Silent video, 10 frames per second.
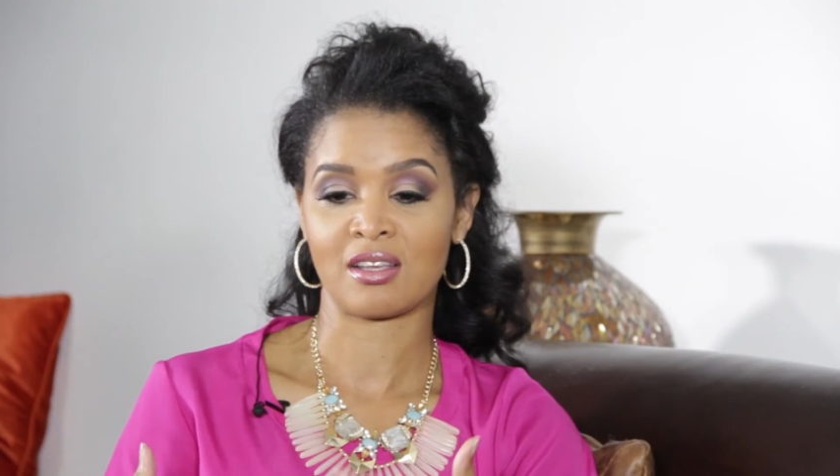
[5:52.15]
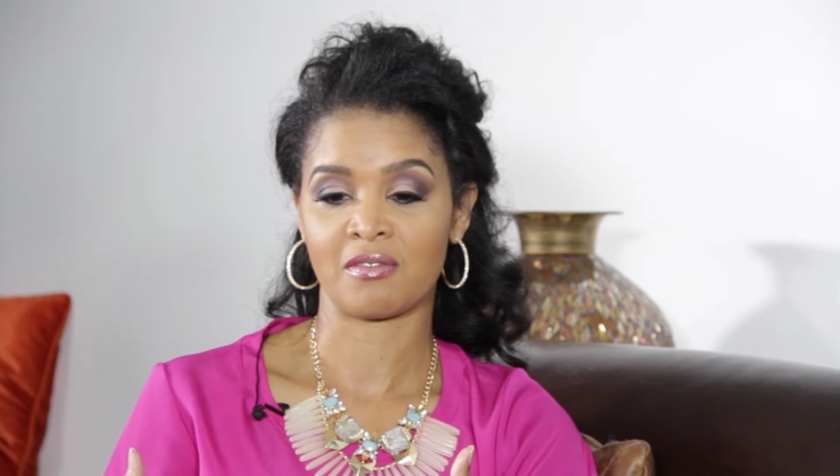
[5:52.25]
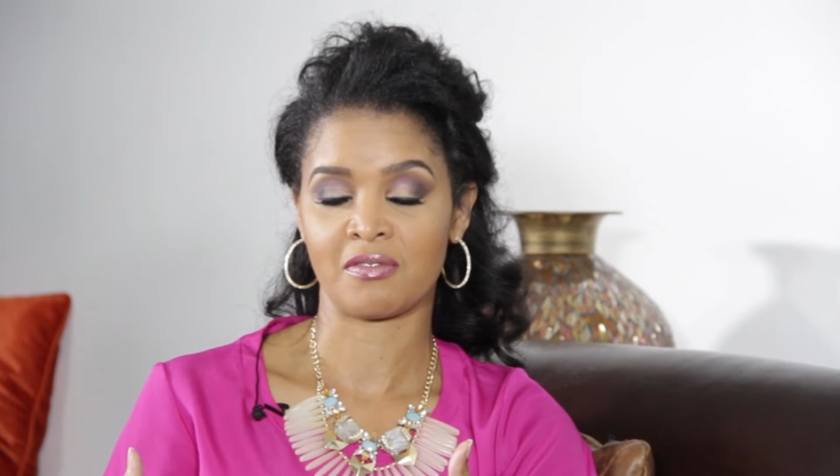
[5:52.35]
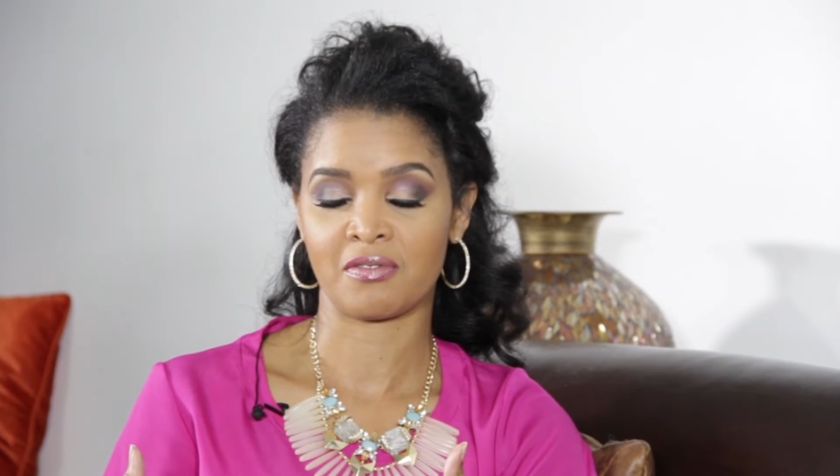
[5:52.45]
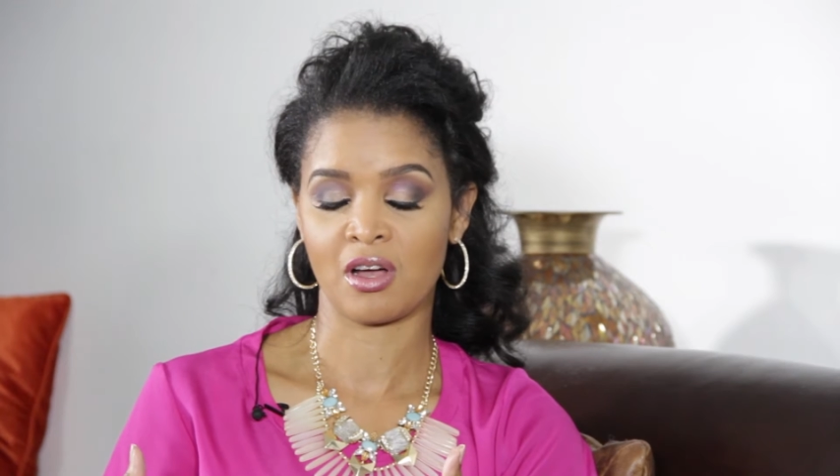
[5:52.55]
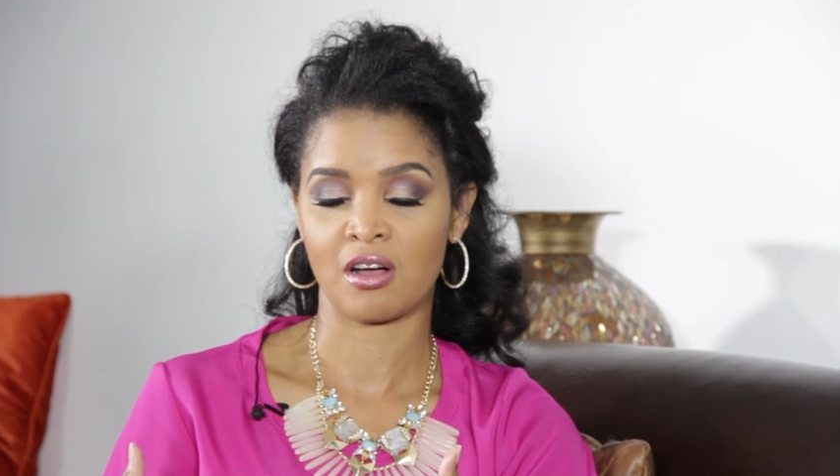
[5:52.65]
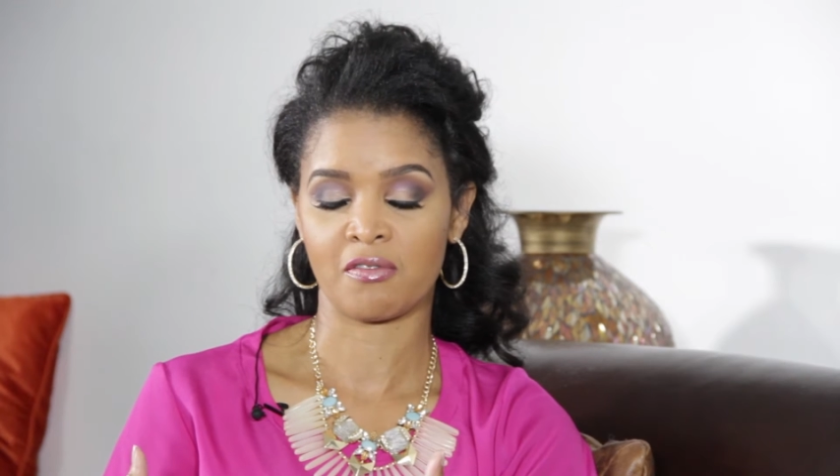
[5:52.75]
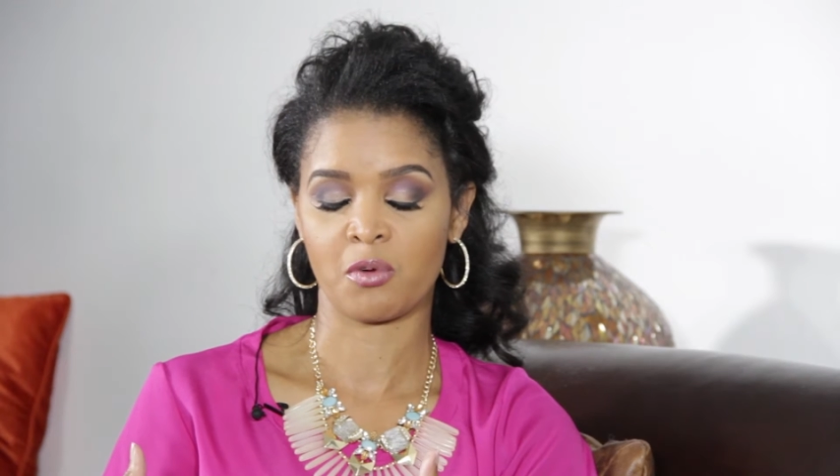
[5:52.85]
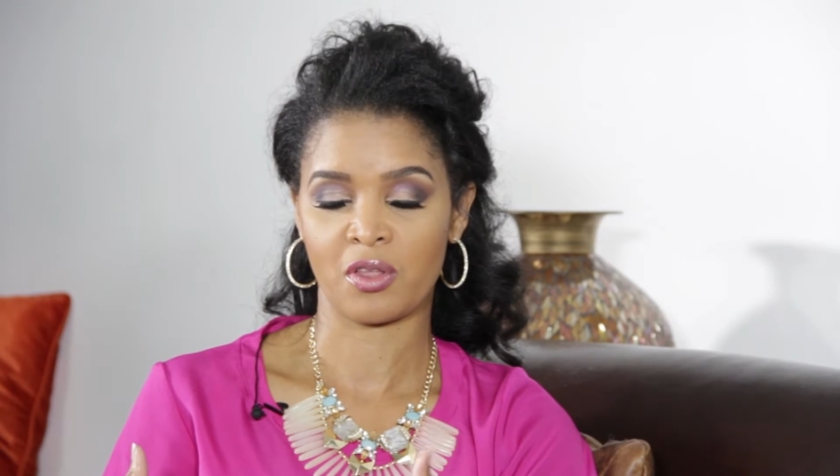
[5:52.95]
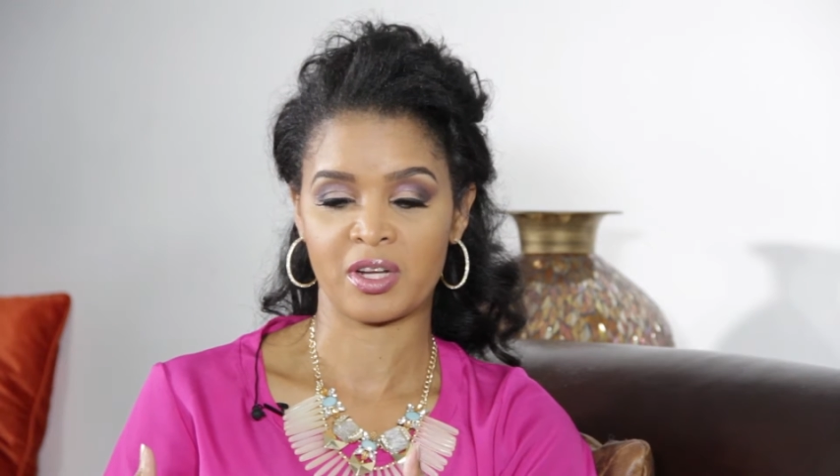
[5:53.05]

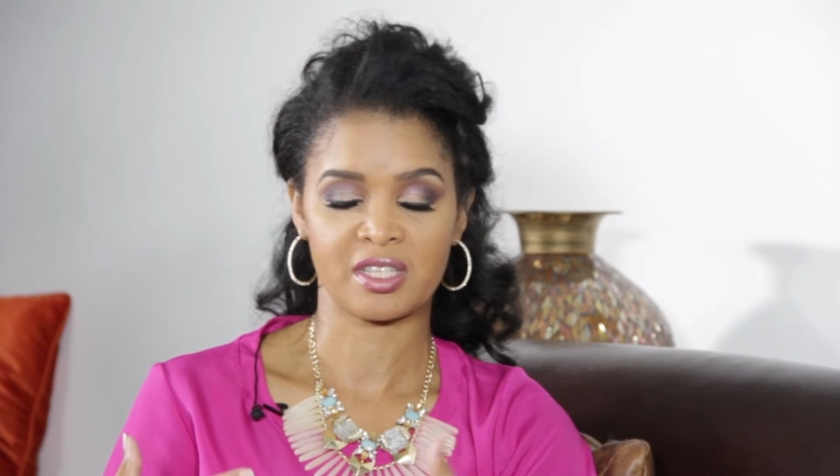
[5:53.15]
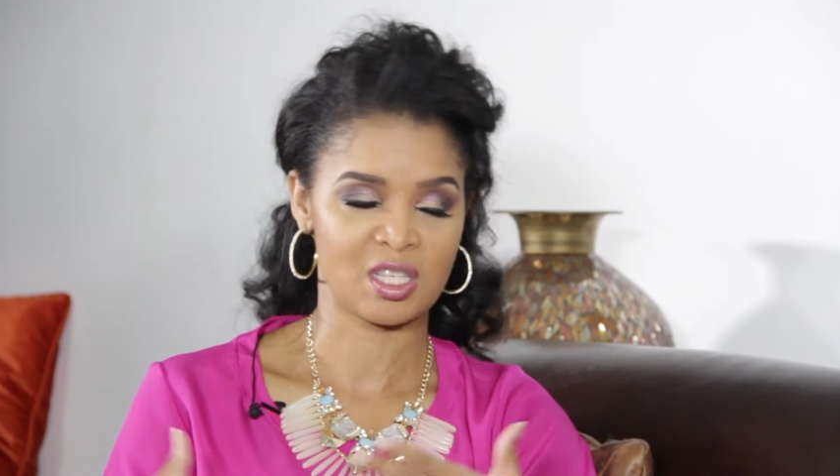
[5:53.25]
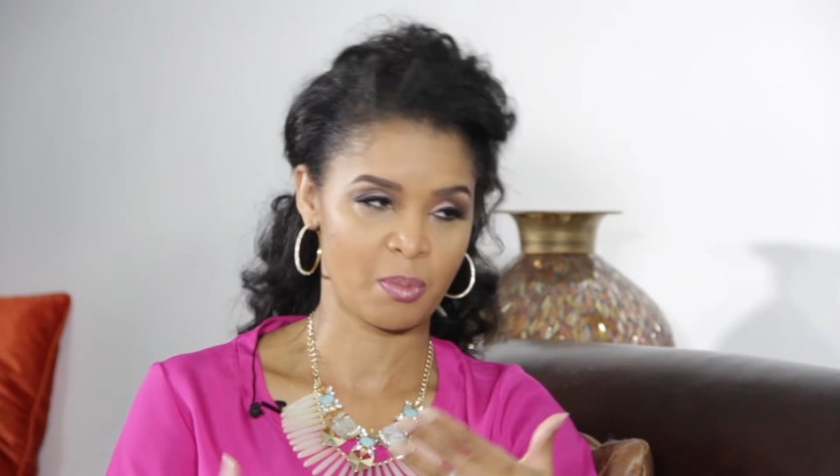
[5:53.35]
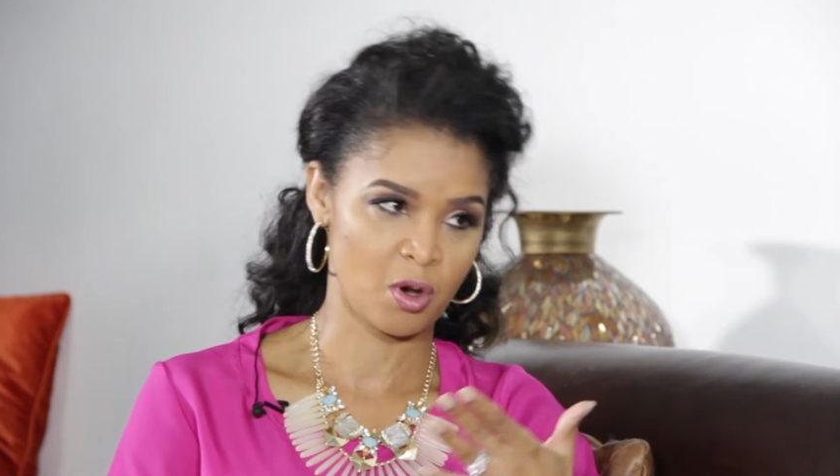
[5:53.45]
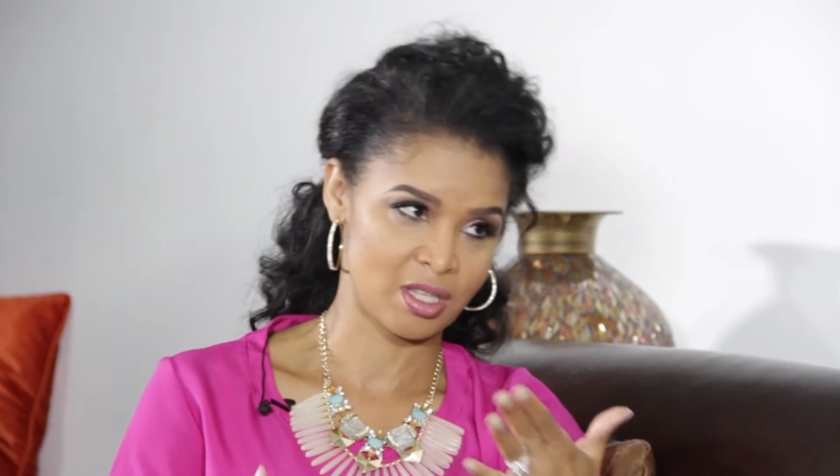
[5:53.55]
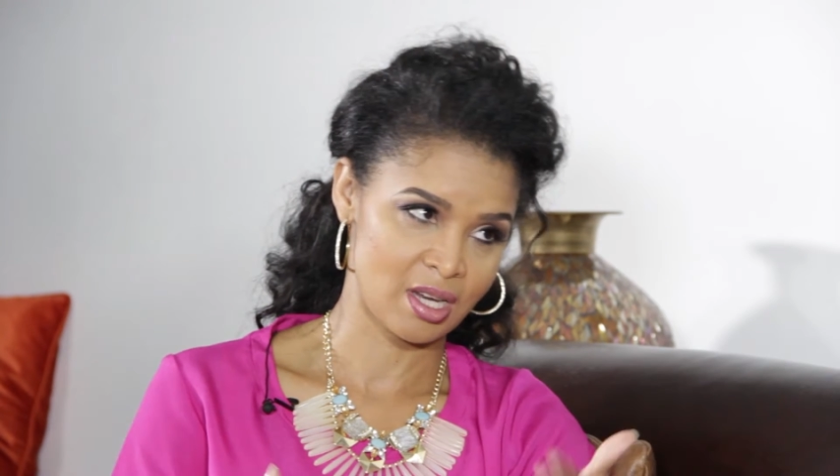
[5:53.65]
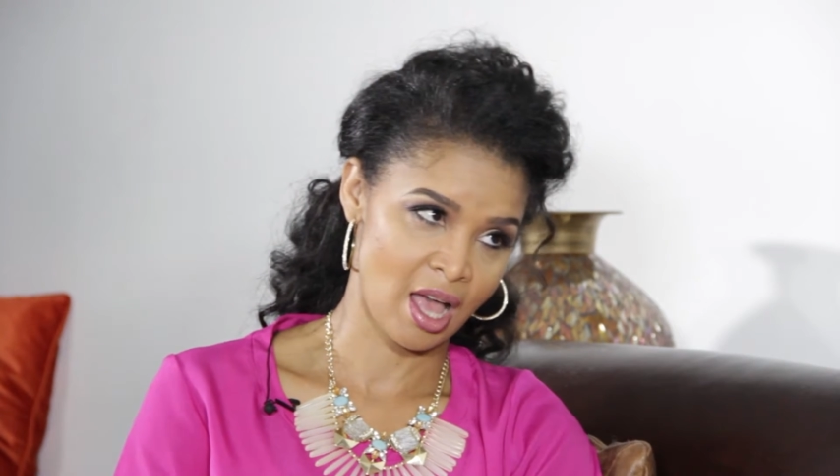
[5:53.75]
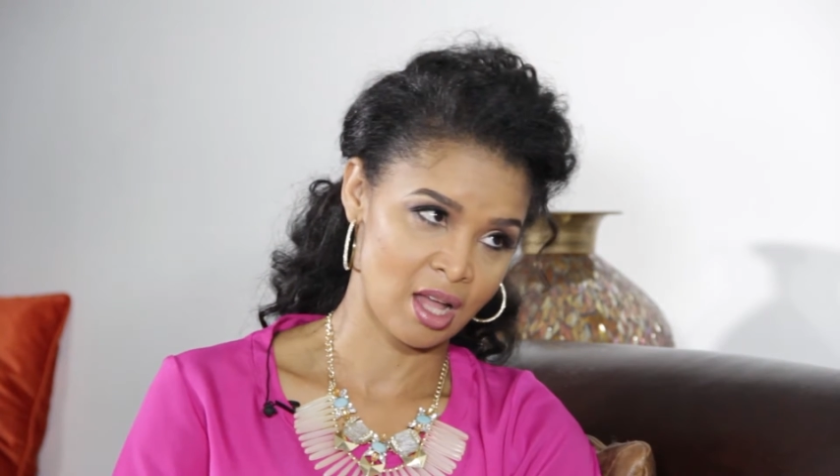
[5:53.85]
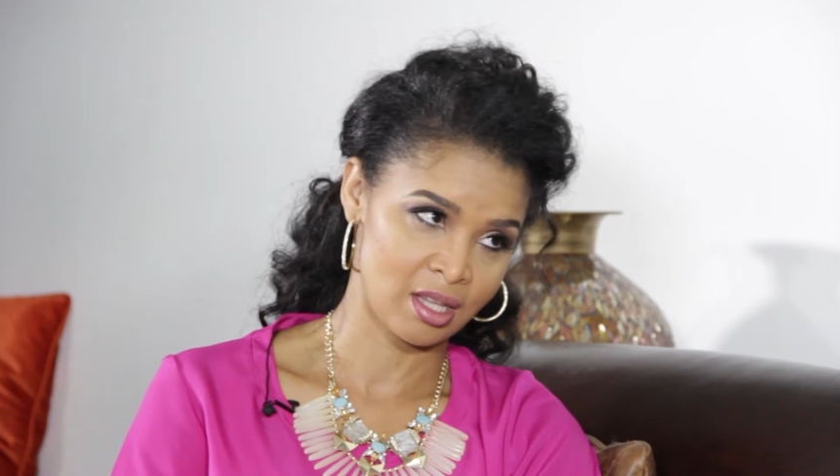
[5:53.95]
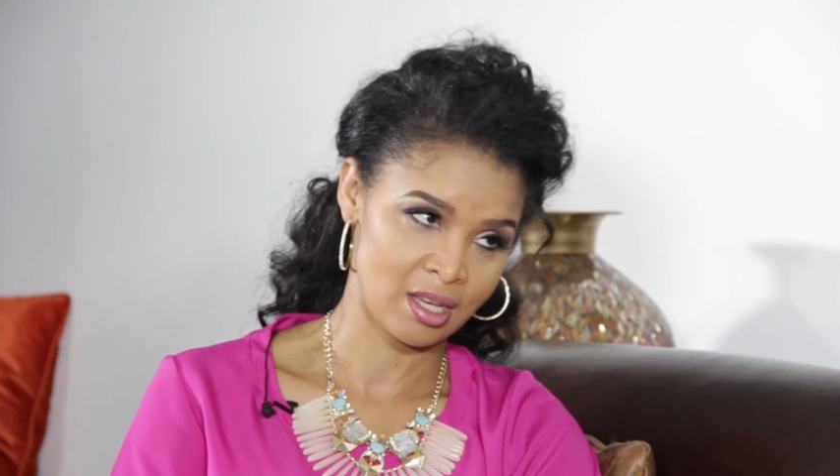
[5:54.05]
of whether it's his
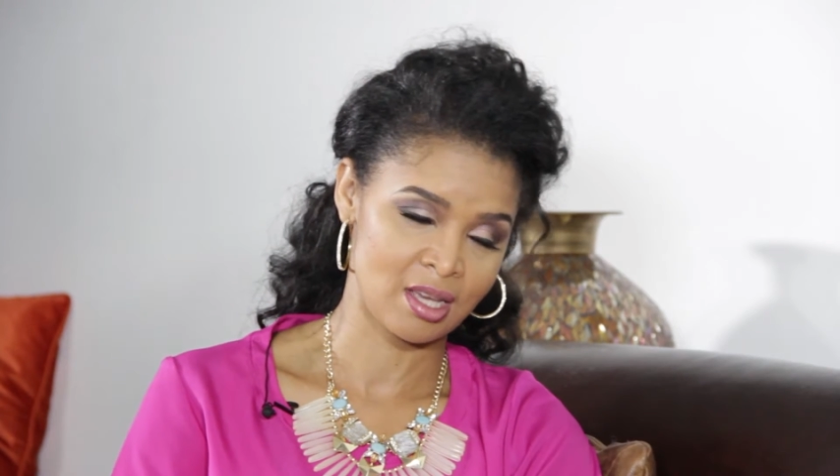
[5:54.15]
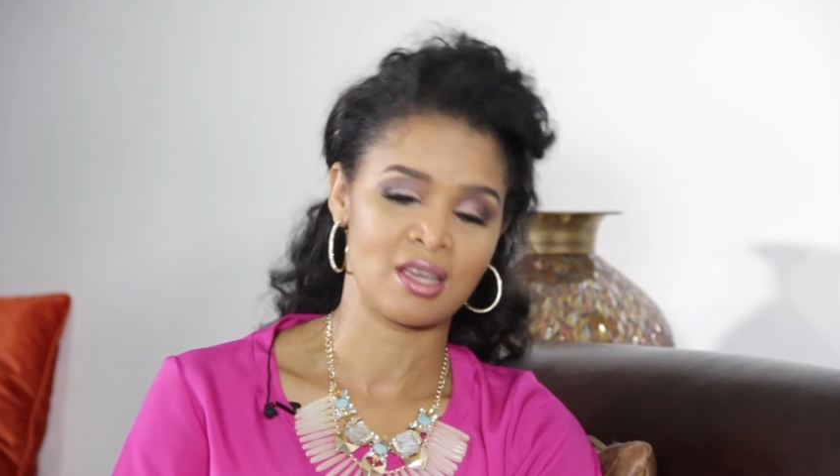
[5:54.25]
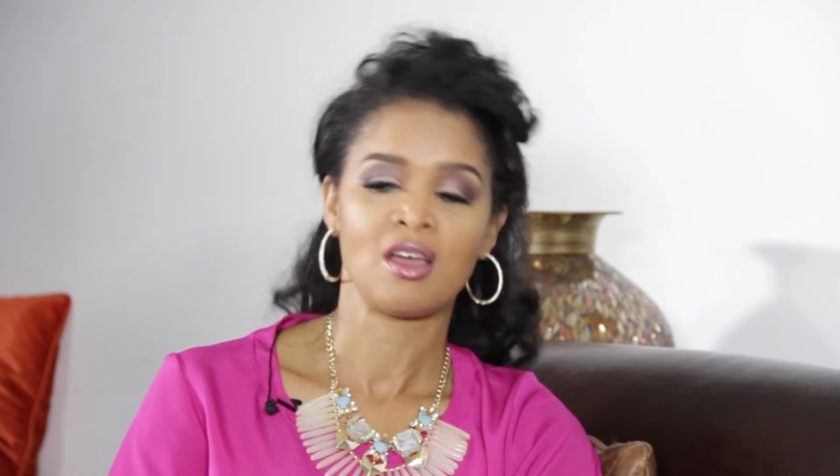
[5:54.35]
personality